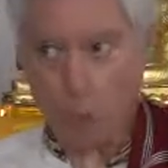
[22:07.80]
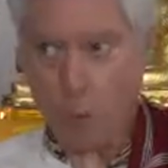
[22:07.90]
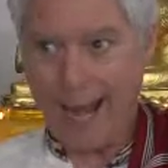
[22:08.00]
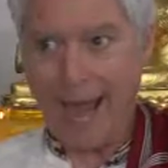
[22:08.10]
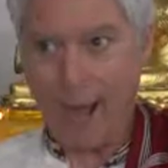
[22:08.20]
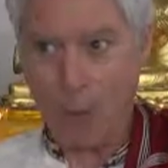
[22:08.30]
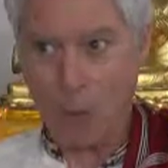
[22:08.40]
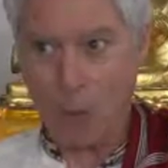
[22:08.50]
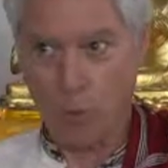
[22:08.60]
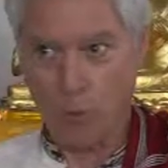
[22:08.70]
know
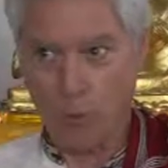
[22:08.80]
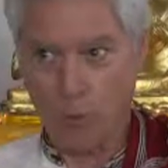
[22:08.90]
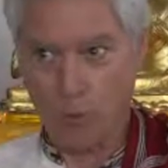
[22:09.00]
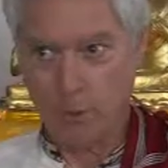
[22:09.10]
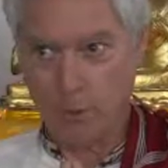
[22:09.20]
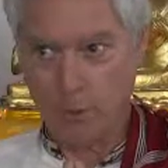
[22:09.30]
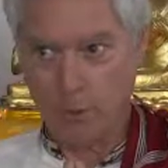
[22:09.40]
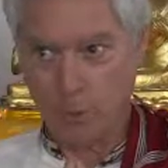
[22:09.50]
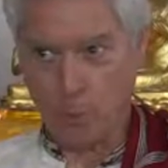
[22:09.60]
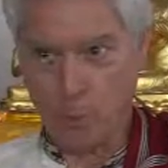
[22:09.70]
now
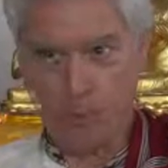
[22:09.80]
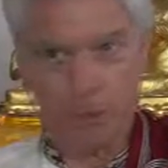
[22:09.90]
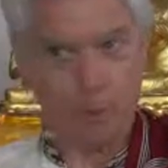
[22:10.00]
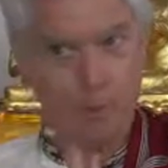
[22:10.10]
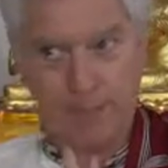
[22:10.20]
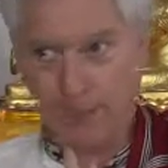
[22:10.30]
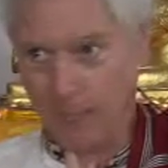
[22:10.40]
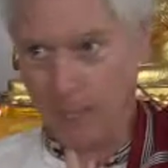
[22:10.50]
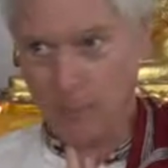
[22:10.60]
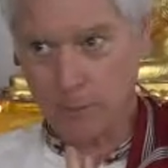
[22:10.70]
whether you're
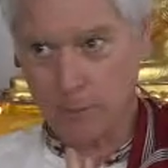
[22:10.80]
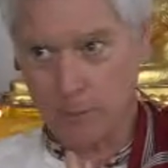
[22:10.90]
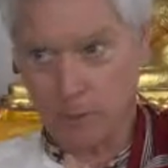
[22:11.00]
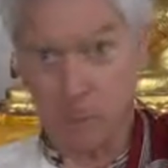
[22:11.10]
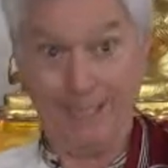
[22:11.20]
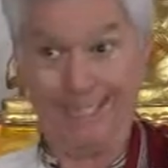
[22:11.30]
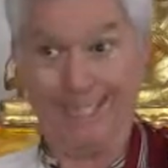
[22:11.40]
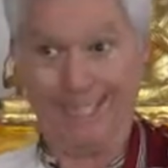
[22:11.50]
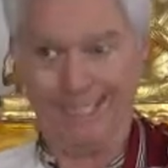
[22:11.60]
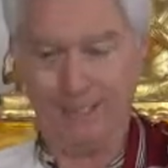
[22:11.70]
spacing out or
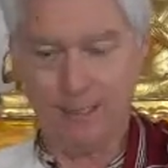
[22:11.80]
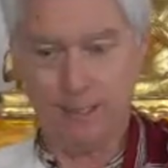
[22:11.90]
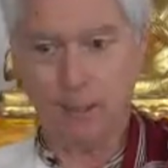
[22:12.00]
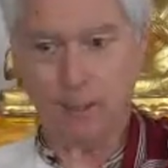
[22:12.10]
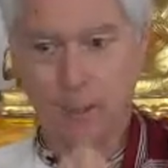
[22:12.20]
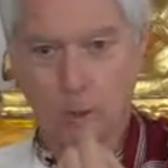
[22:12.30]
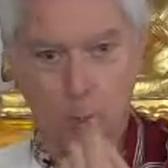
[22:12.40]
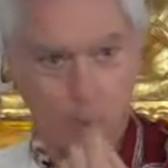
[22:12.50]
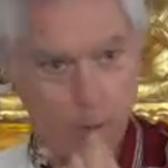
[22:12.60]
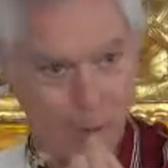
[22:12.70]
spacing in,
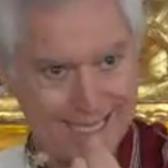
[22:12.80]
or whether